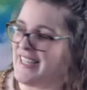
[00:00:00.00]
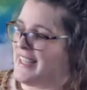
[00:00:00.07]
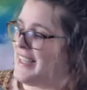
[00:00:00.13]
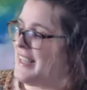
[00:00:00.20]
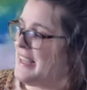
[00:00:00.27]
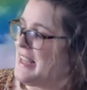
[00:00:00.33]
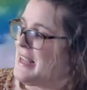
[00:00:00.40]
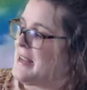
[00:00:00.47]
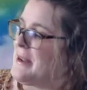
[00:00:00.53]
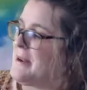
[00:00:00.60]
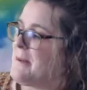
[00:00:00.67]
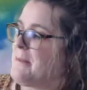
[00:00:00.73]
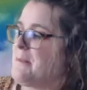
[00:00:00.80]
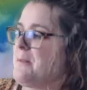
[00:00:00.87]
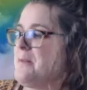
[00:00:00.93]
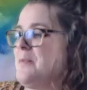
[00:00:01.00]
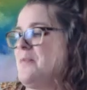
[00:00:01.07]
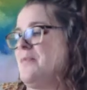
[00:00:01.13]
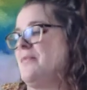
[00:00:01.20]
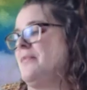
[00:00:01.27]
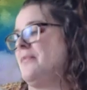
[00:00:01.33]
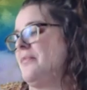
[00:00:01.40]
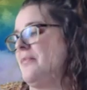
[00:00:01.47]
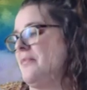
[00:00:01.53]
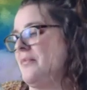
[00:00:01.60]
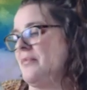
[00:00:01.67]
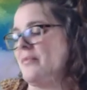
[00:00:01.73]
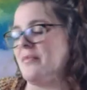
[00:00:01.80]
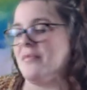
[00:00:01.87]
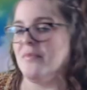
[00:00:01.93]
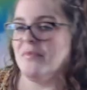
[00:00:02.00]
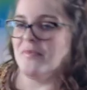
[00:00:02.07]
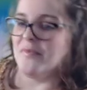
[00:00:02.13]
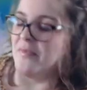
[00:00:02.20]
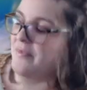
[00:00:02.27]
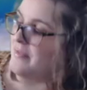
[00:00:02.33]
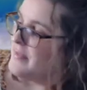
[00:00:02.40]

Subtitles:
[no speech]